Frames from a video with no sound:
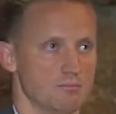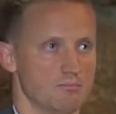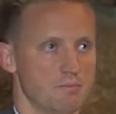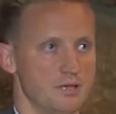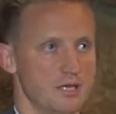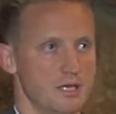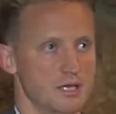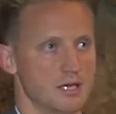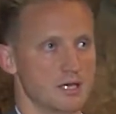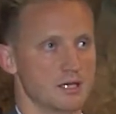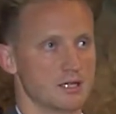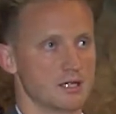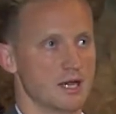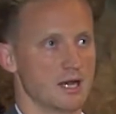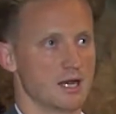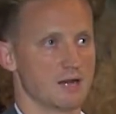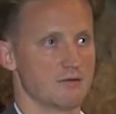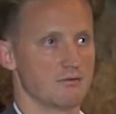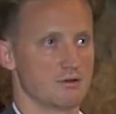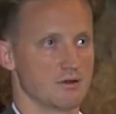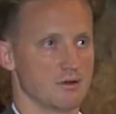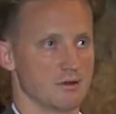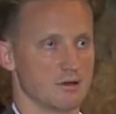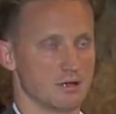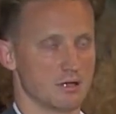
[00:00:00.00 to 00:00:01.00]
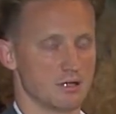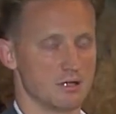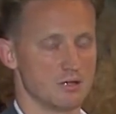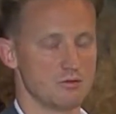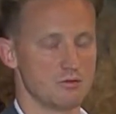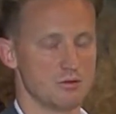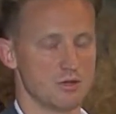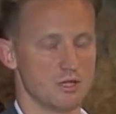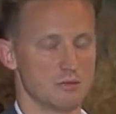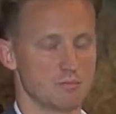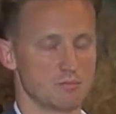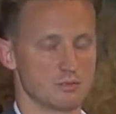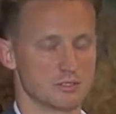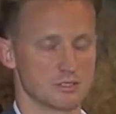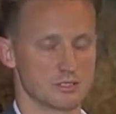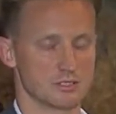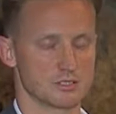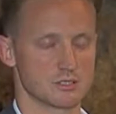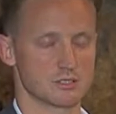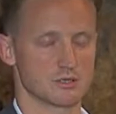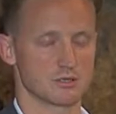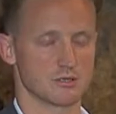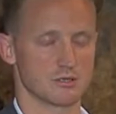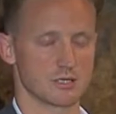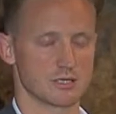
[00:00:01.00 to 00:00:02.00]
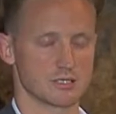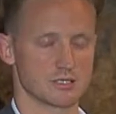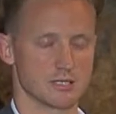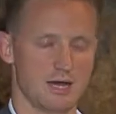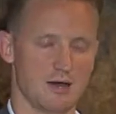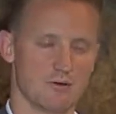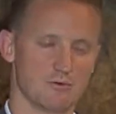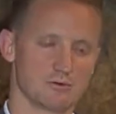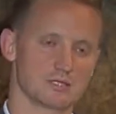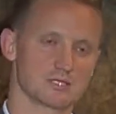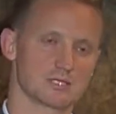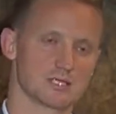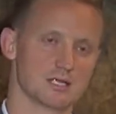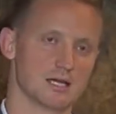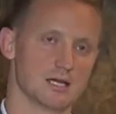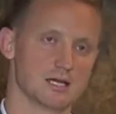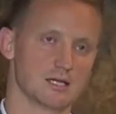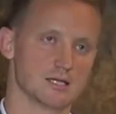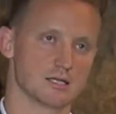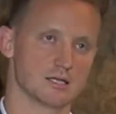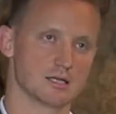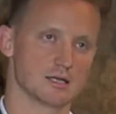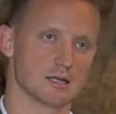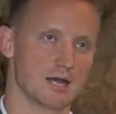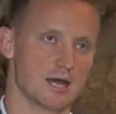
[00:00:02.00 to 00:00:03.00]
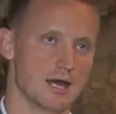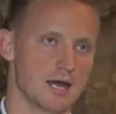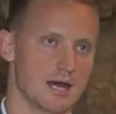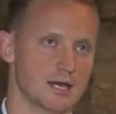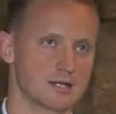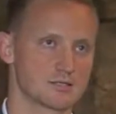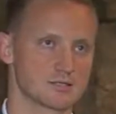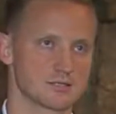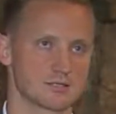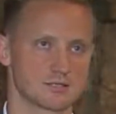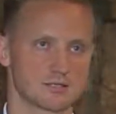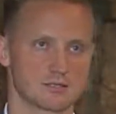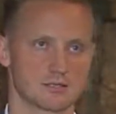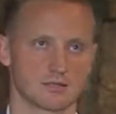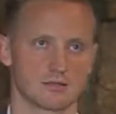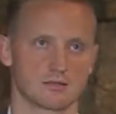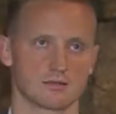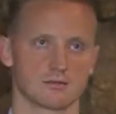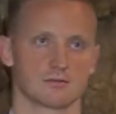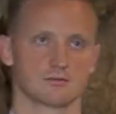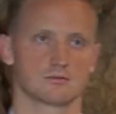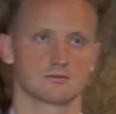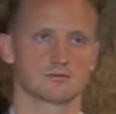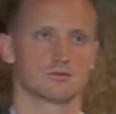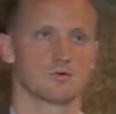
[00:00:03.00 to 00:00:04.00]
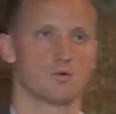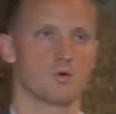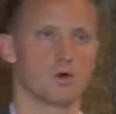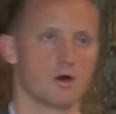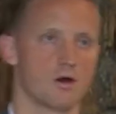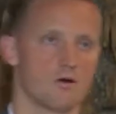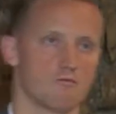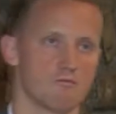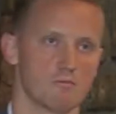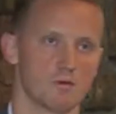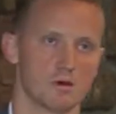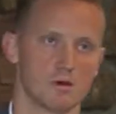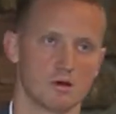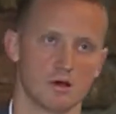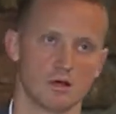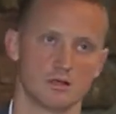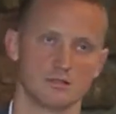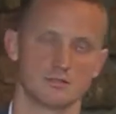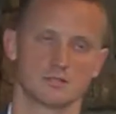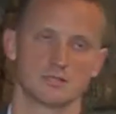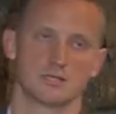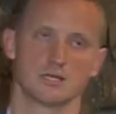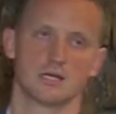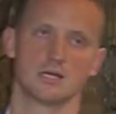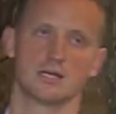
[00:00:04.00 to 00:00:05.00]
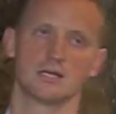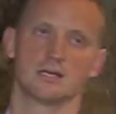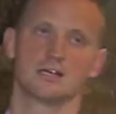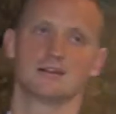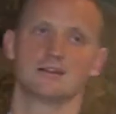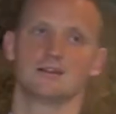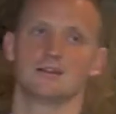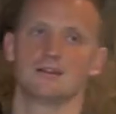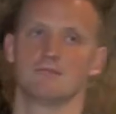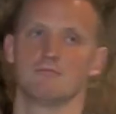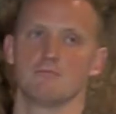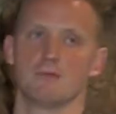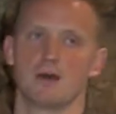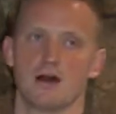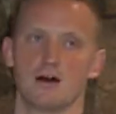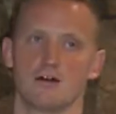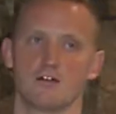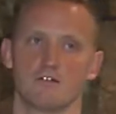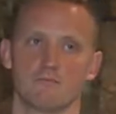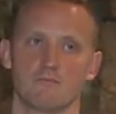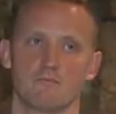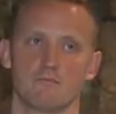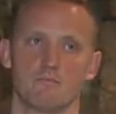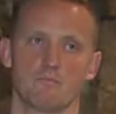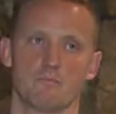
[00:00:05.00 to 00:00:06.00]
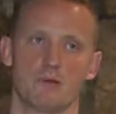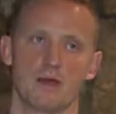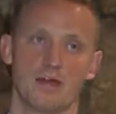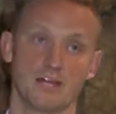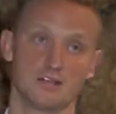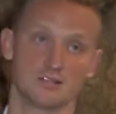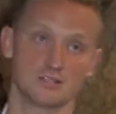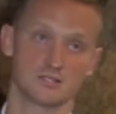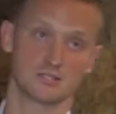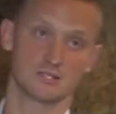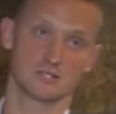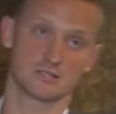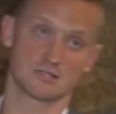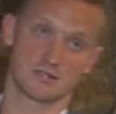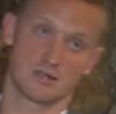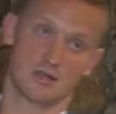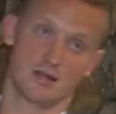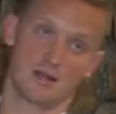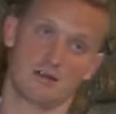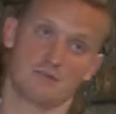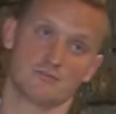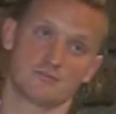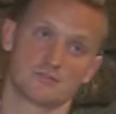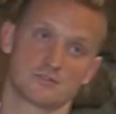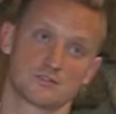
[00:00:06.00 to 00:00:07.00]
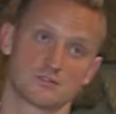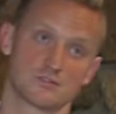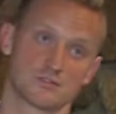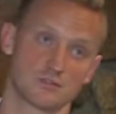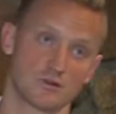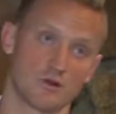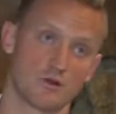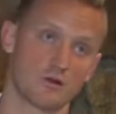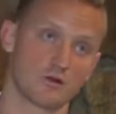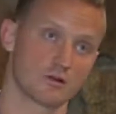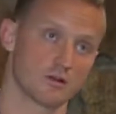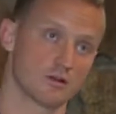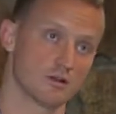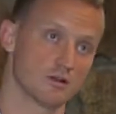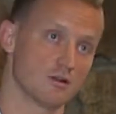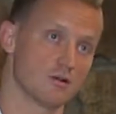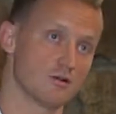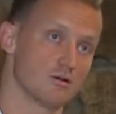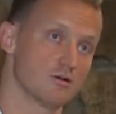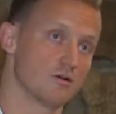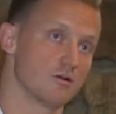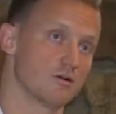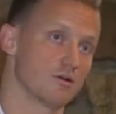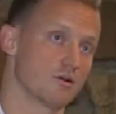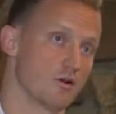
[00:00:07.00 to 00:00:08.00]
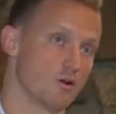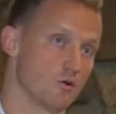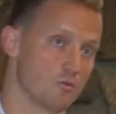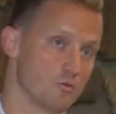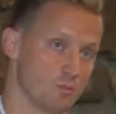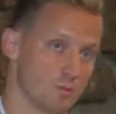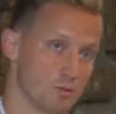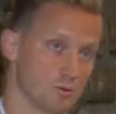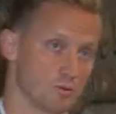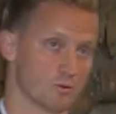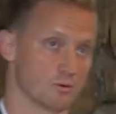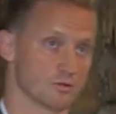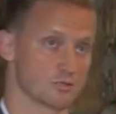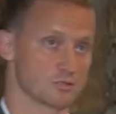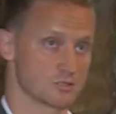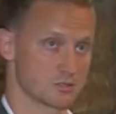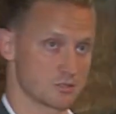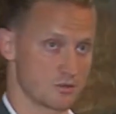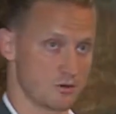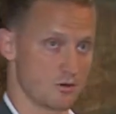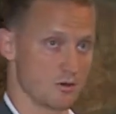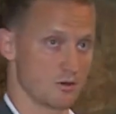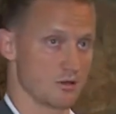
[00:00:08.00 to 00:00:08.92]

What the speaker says: being in kind of a unique position on this, I would say in the last 12 months, the amount of patients that I've started on opioids,